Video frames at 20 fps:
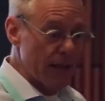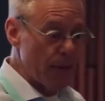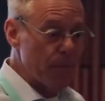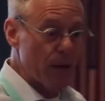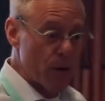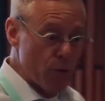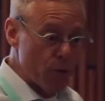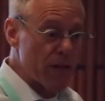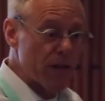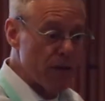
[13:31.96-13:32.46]

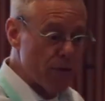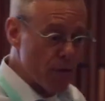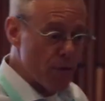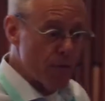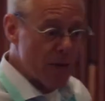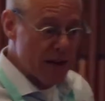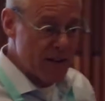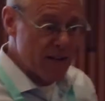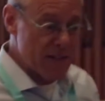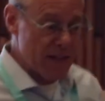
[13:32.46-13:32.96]
something with
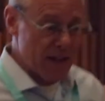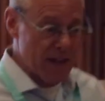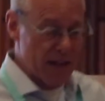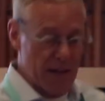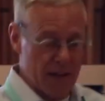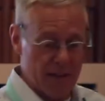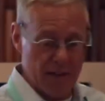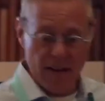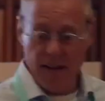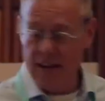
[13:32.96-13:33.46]
information in
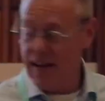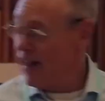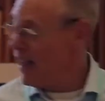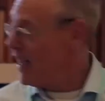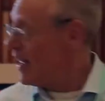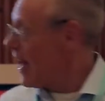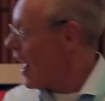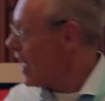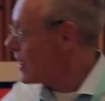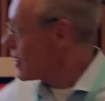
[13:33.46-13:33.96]
it.
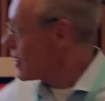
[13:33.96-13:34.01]
It